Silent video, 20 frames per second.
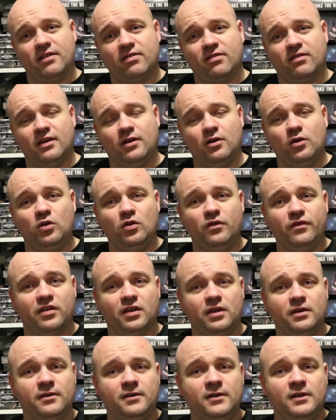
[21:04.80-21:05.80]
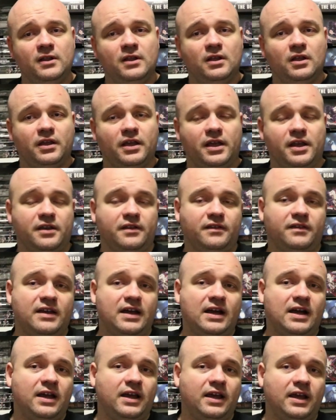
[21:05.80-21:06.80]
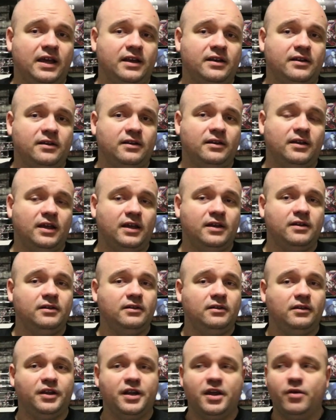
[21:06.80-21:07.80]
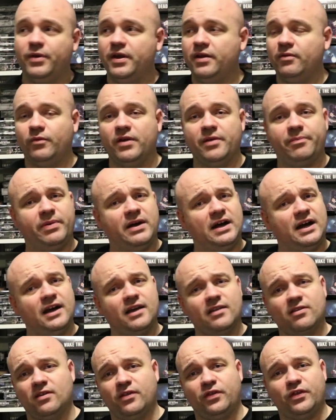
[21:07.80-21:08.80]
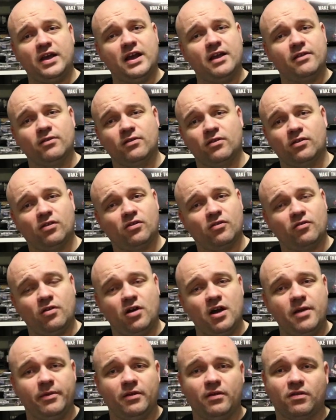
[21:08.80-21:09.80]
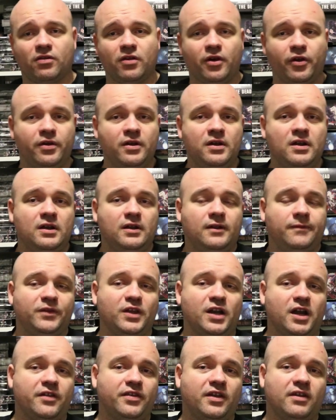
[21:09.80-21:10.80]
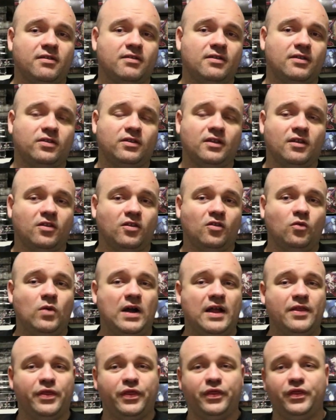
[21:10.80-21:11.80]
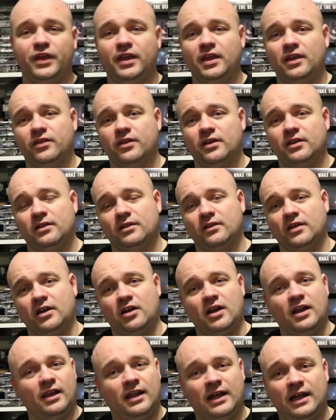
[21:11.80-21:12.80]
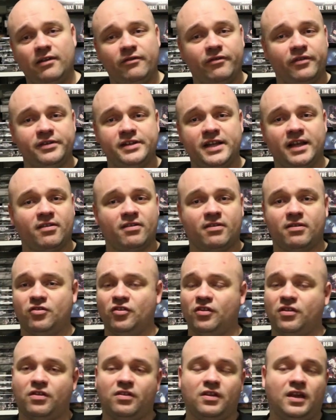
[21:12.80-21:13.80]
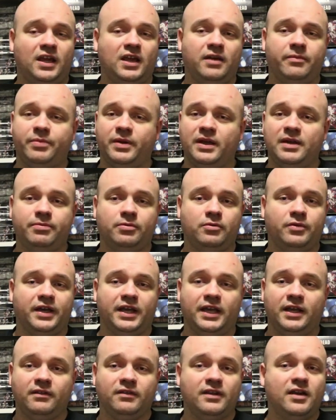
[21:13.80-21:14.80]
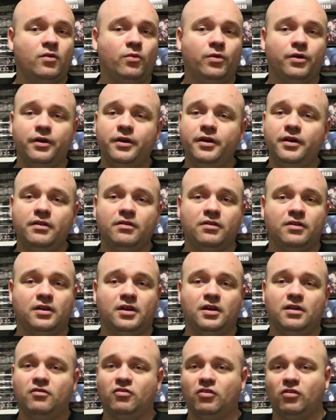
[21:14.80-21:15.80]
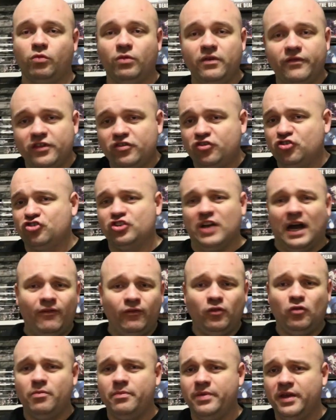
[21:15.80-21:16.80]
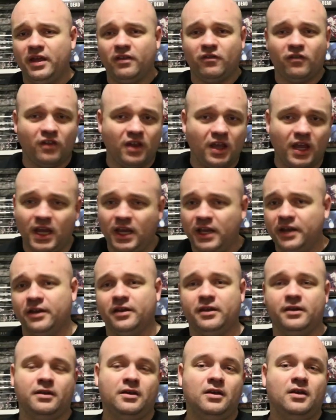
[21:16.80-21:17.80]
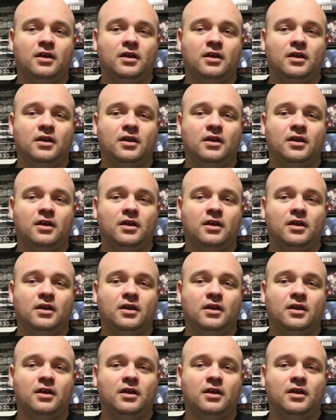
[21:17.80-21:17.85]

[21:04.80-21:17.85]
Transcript: ourselves and, and, uh, and, and you know, we're, we're past a thousand subscribers. So, you know, there's, there's the one thing that, that I love, and that's just seeing people eat their words, you know, just with the shovel, bitch, eat it.